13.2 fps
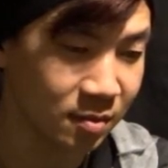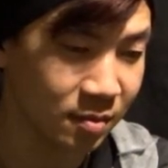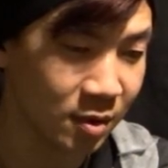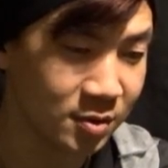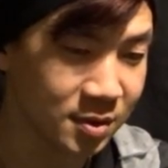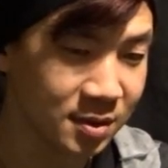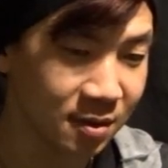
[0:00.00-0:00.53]

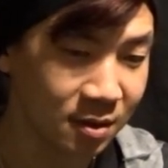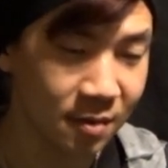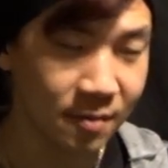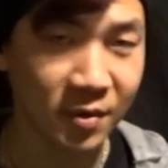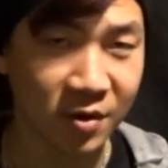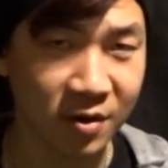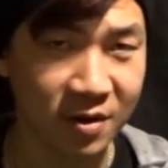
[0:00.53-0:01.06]
most of
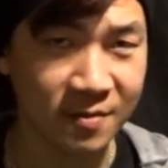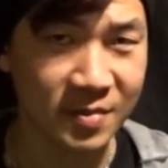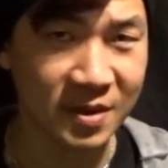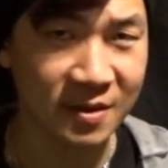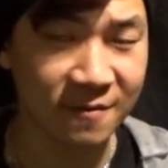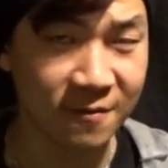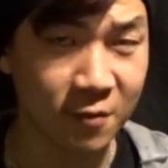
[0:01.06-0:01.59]
them are going to
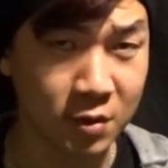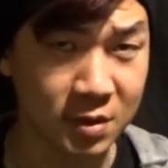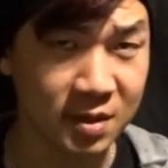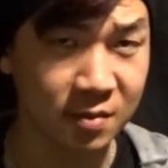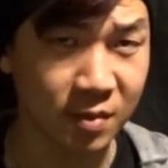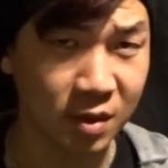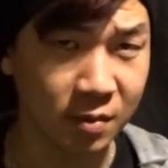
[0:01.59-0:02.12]
be
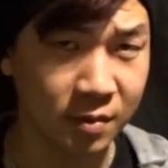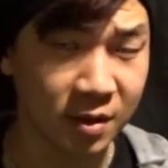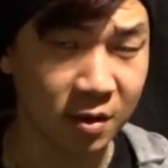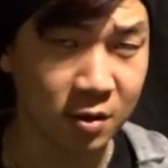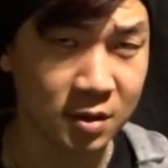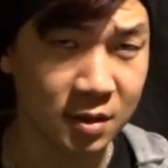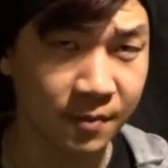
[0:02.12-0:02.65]
14
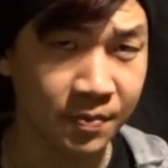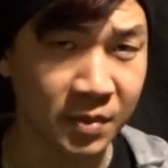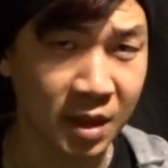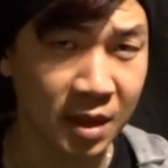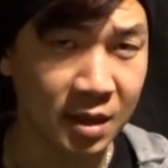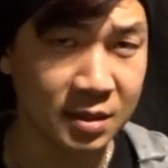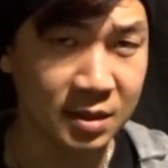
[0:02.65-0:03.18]
millimeters
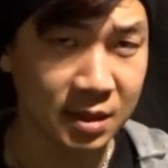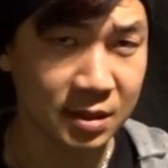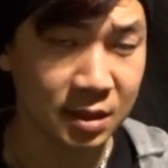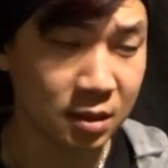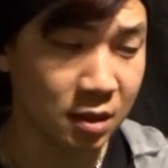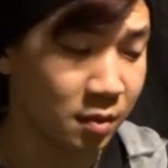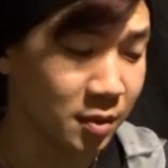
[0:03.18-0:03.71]

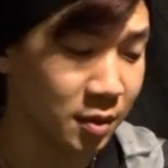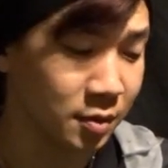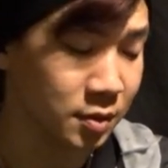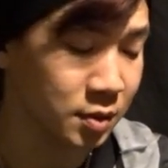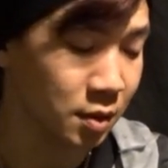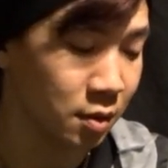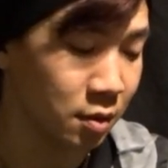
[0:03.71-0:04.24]
CCW.
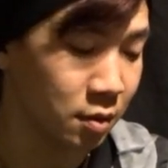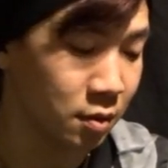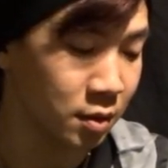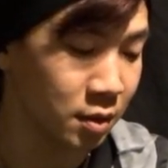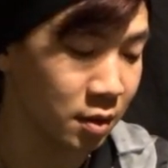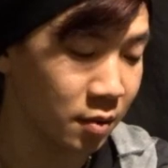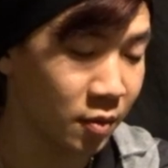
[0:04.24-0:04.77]
So
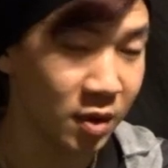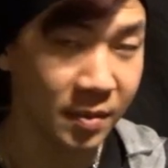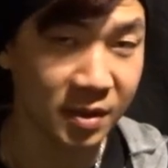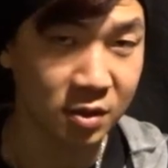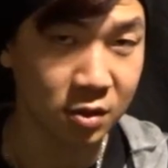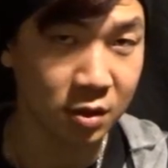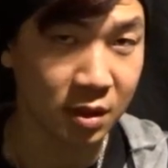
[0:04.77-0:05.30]
you're going to want to make
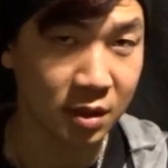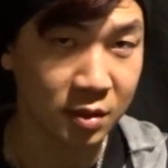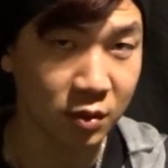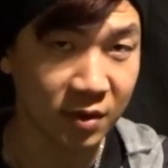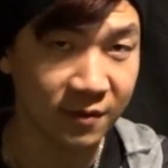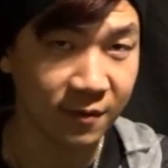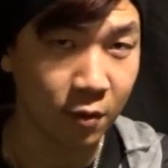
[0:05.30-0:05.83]
sure you get a
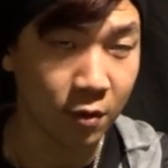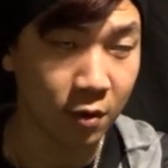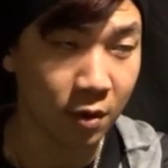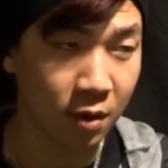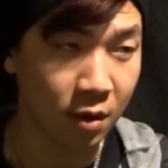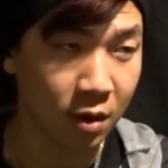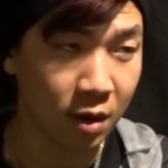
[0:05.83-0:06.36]

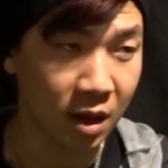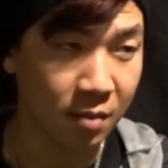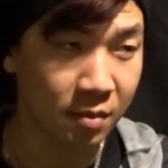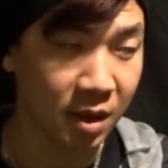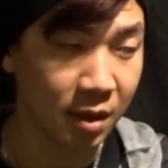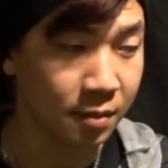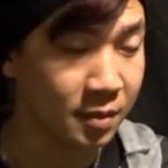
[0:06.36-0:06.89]
24
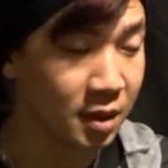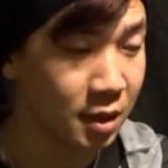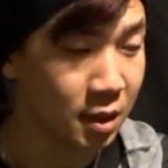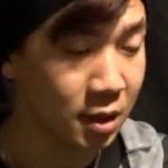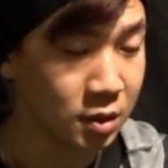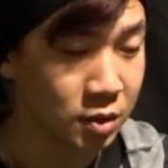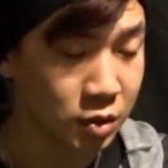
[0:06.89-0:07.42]
mm
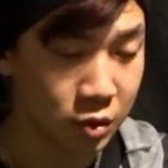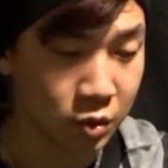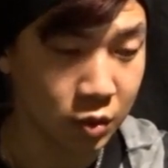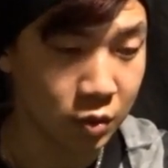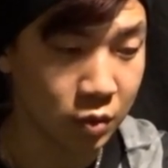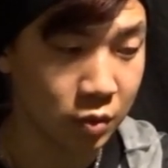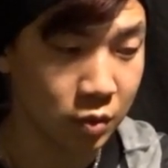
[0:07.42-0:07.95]

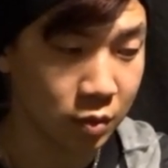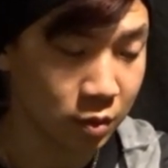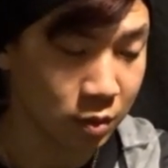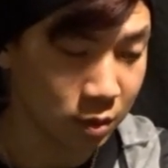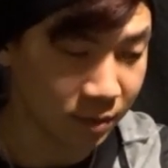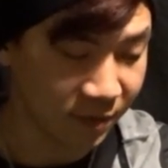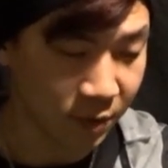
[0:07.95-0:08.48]
to
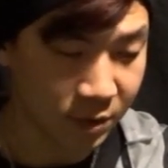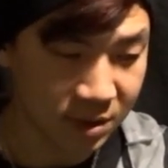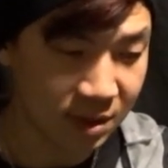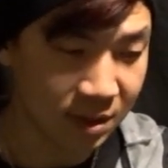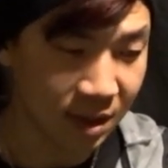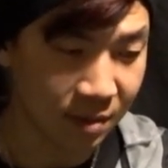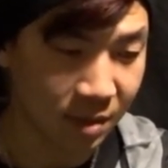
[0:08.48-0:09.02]

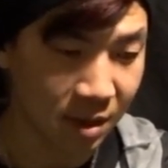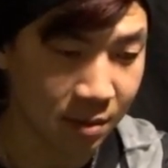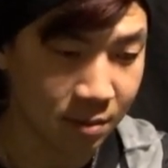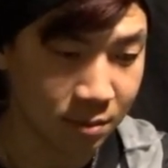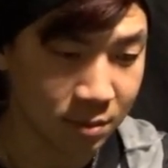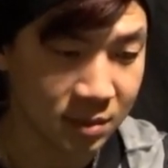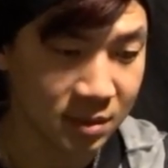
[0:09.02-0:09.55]
14
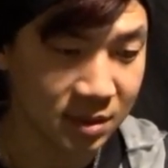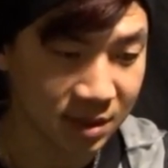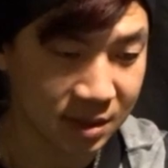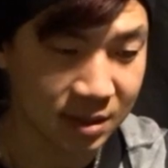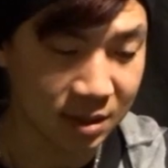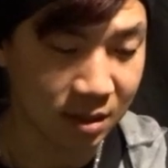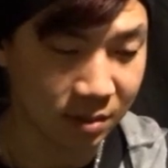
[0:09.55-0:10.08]
mm
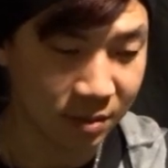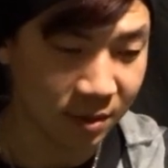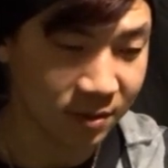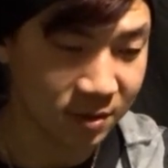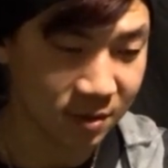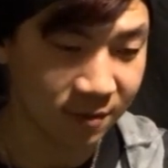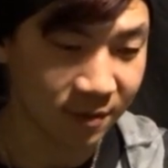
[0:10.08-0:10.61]
CCW.
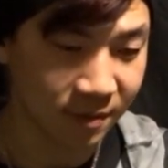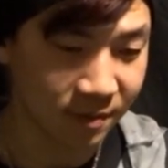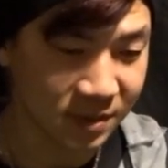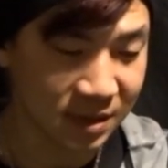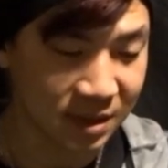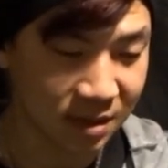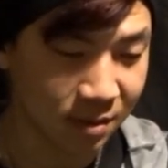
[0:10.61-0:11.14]
So from
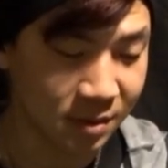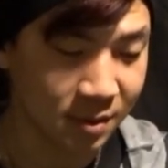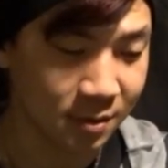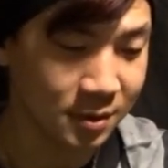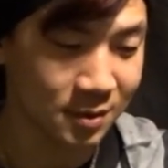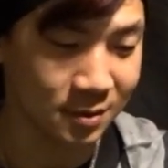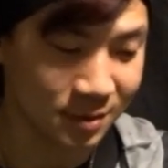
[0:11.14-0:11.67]

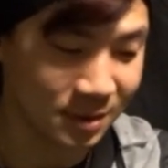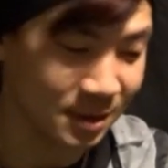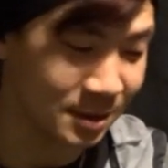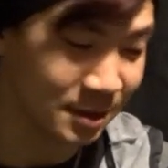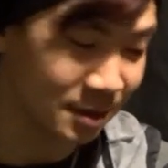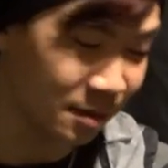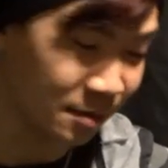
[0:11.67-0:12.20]
CW to
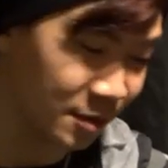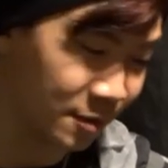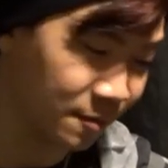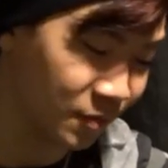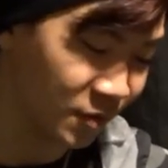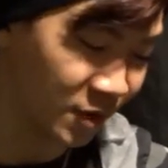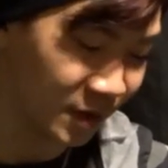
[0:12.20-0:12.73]
CCW,
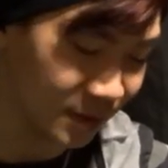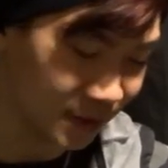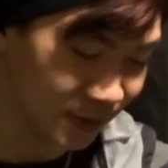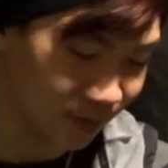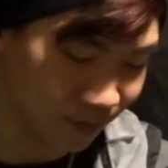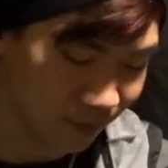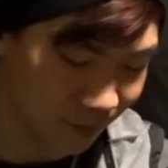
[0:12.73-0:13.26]
right?
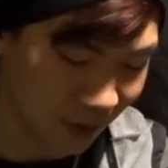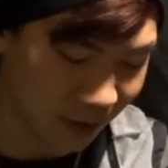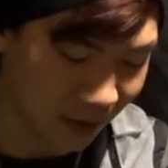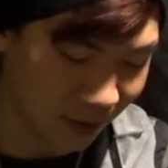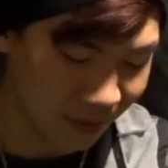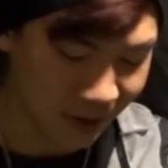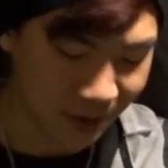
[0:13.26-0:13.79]
Just bear
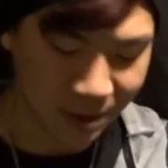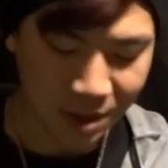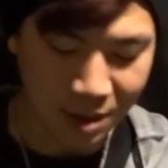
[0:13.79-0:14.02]
that in mind.